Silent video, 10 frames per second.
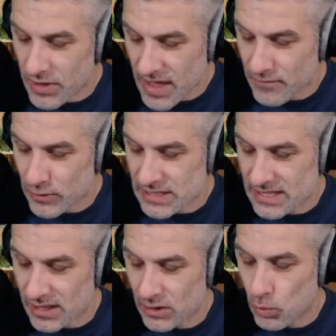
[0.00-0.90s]
with every
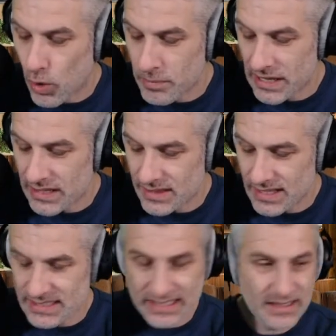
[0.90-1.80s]
single woman in
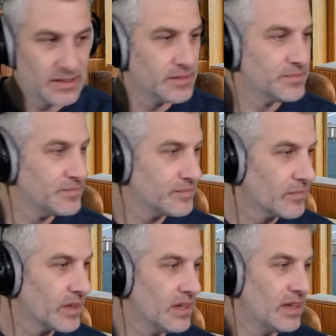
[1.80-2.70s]
this.
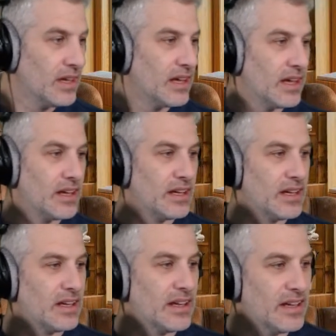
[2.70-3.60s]

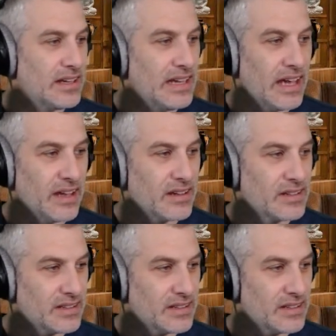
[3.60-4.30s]
Uh, yeah.